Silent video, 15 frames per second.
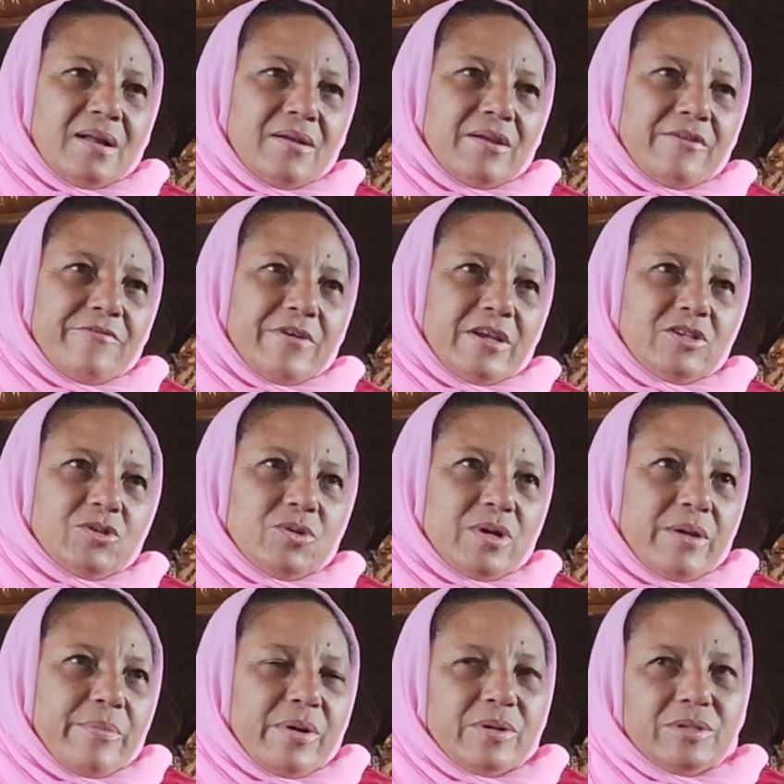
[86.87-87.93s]
If I talk
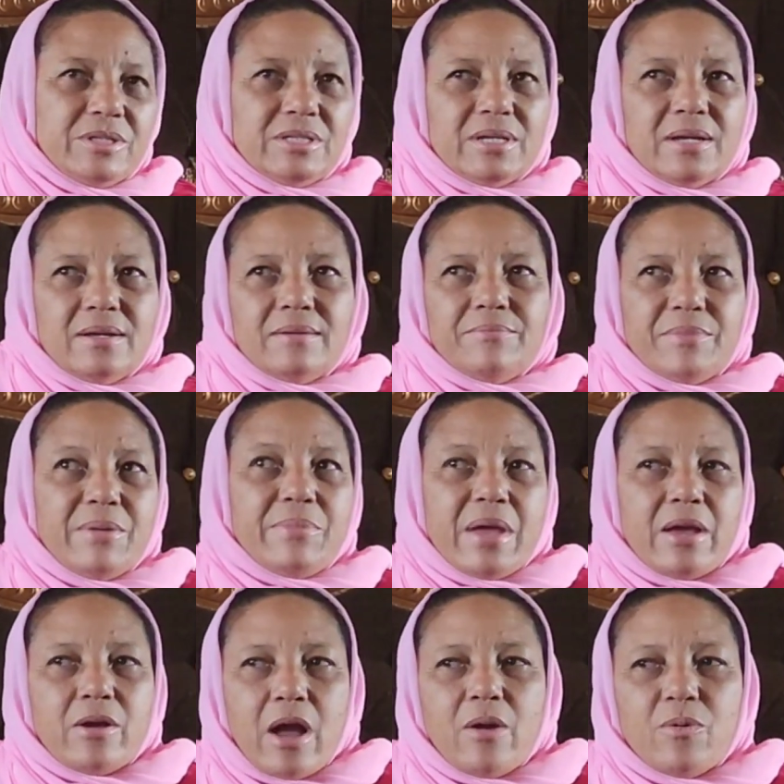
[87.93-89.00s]
about, maybe
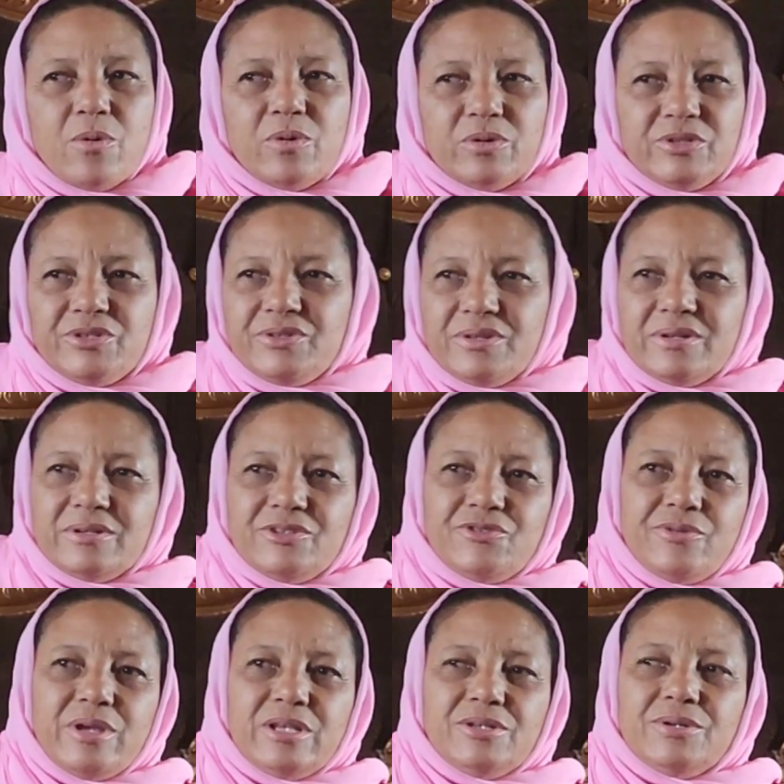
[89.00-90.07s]
I'll go
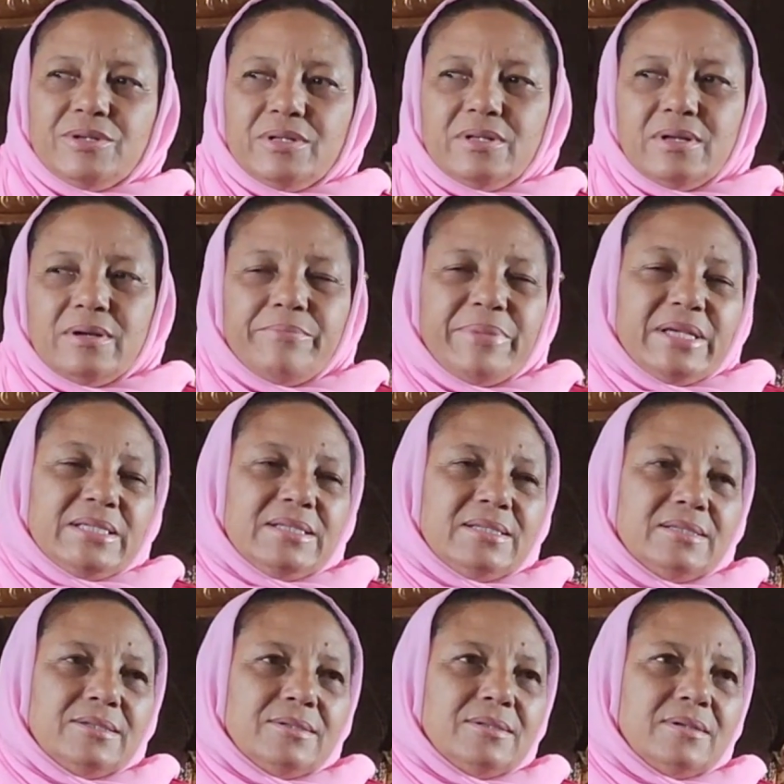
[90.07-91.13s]
straight on
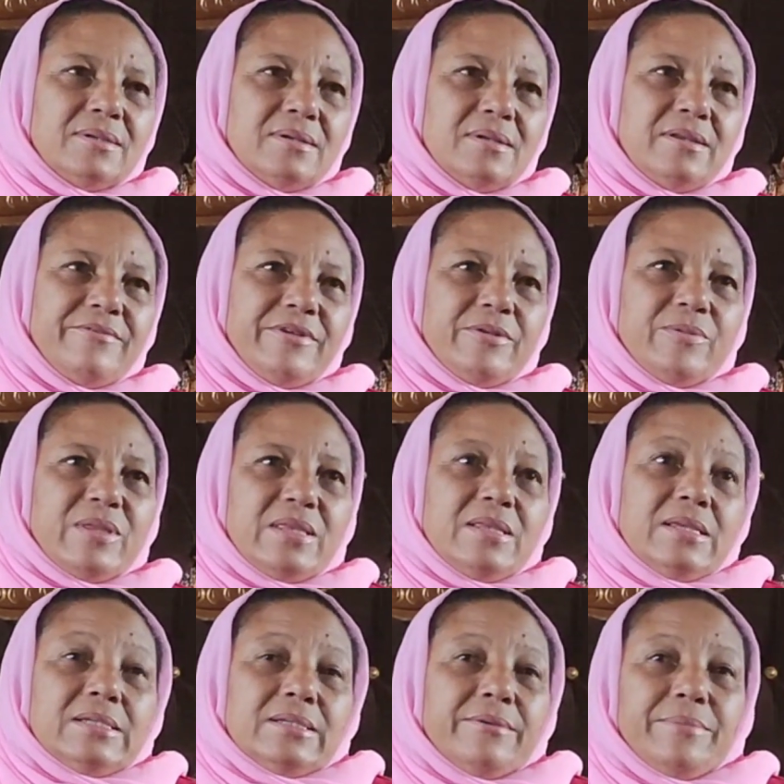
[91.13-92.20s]
persons living with
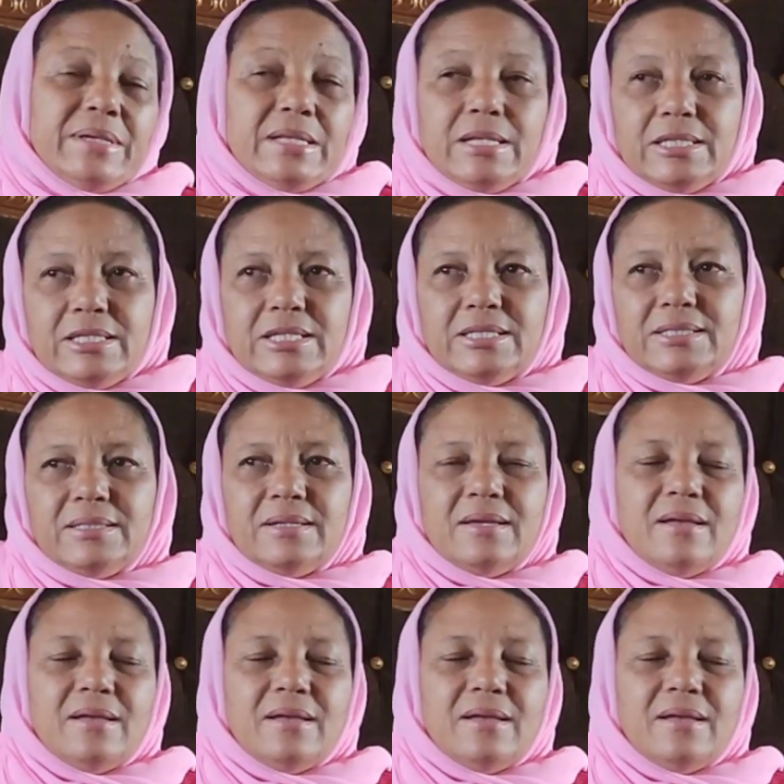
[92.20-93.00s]
disabilities.